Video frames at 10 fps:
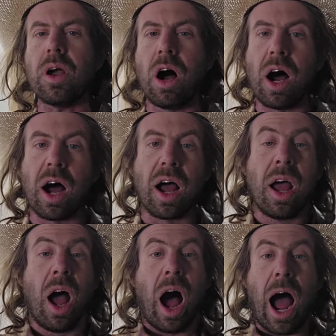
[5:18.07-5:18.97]

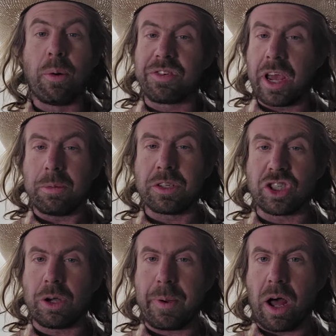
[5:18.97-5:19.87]
I was able to
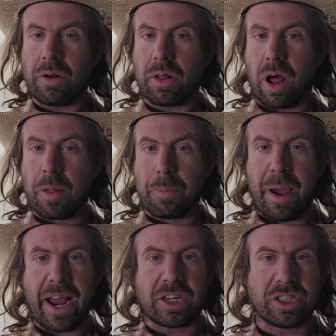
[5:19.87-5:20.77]
ship out the
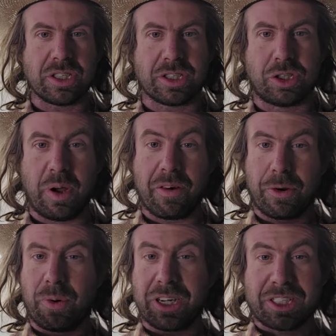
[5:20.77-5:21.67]
packages to
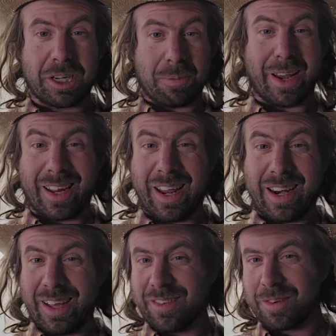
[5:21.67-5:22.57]
everyone except my
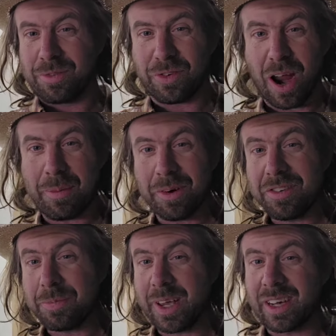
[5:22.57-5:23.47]
Canadian
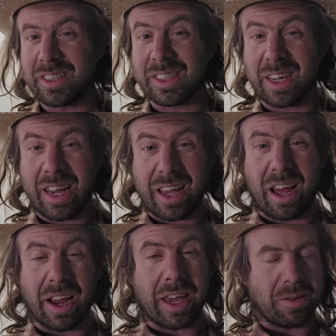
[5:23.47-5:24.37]
subscribers because
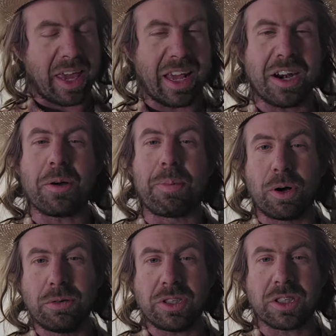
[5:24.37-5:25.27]
Canada
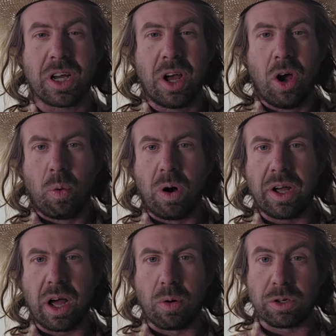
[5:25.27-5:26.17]
Post
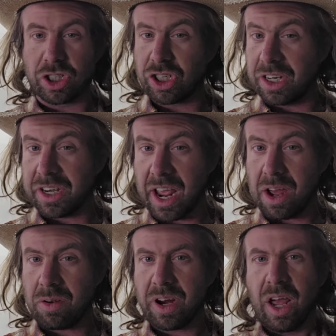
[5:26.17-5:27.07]
was shut
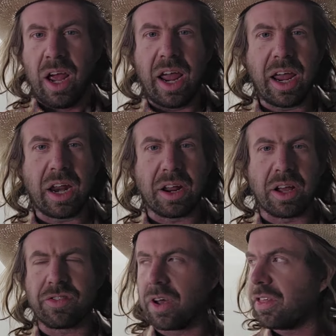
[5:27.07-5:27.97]
down,
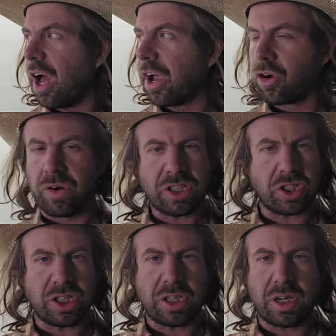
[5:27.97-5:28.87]
and so
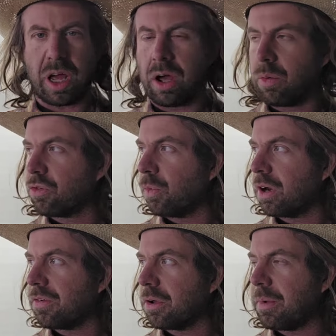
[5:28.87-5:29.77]
Christian was
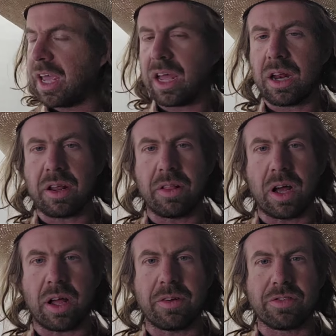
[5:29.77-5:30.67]
one of them, and
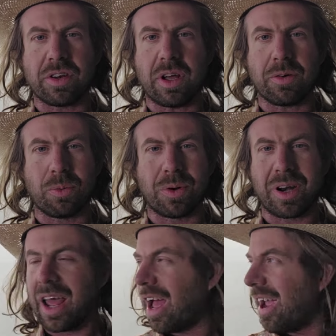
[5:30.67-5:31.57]
there's another
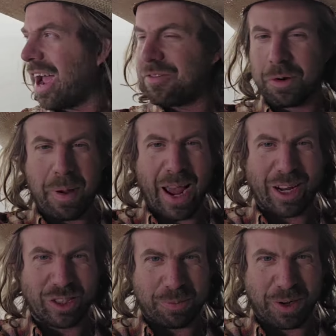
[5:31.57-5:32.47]
one. I have your
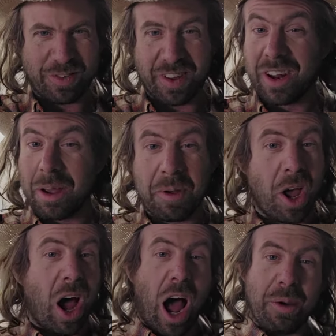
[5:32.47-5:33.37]
package up here still, and
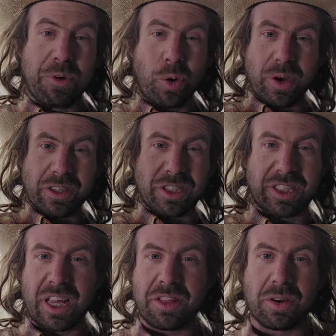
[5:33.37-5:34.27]
I'm going to
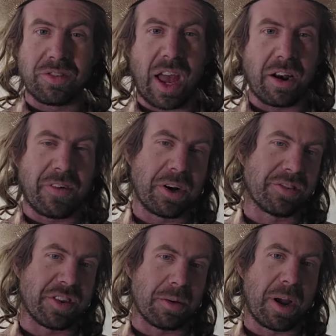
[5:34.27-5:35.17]
send those out. If I
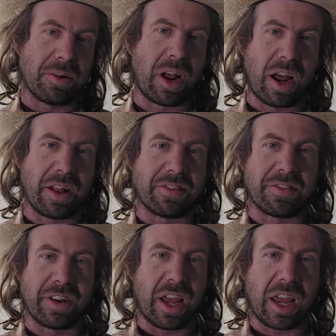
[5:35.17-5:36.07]
don't send them
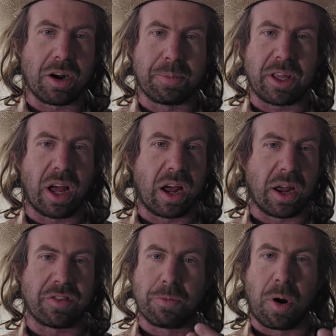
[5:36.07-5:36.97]
out today, it'll be
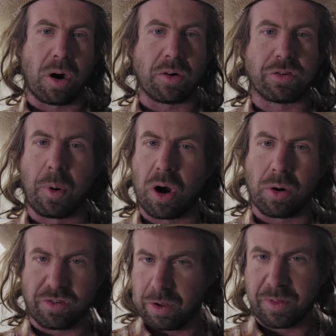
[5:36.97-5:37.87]
tomorrow
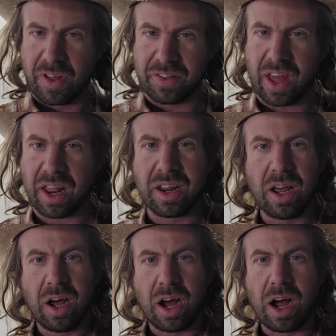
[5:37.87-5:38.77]
or something like that.
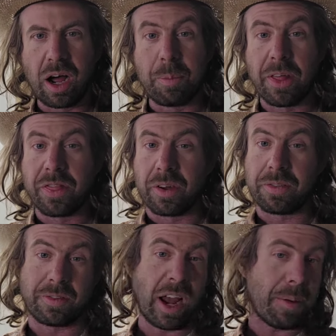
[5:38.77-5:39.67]
But
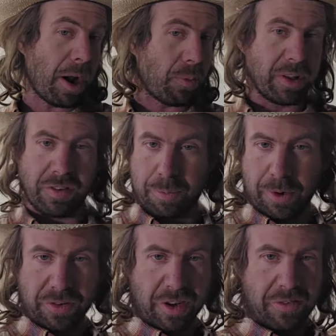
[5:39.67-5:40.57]
the time I went to the
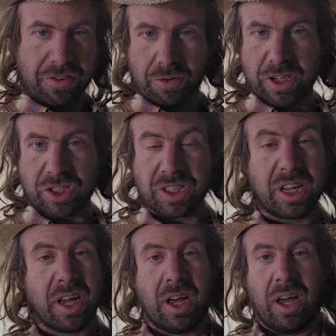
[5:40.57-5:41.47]
post office
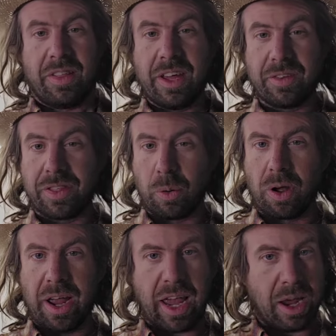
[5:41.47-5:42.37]
originally, they were
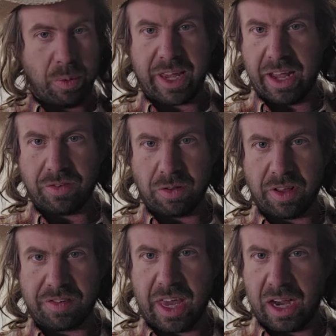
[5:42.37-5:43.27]
like, "Hey, we can't do
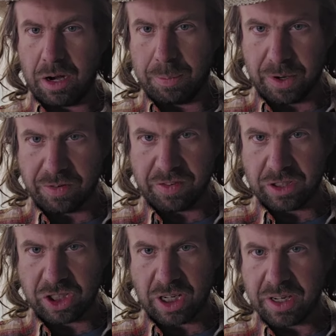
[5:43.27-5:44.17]
this. Canada Post
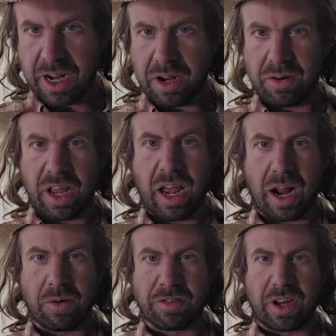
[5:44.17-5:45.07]
is shut down," and
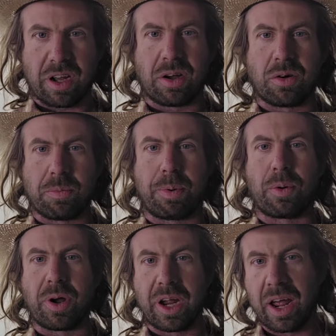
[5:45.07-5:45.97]
I was like, "Oh
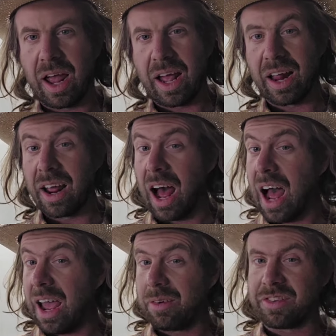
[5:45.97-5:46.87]
boy!" And
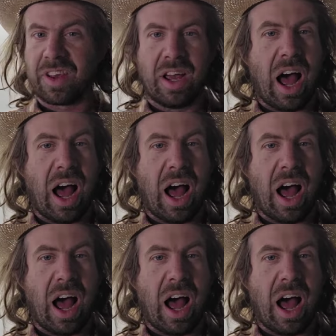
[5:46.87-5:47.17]
I was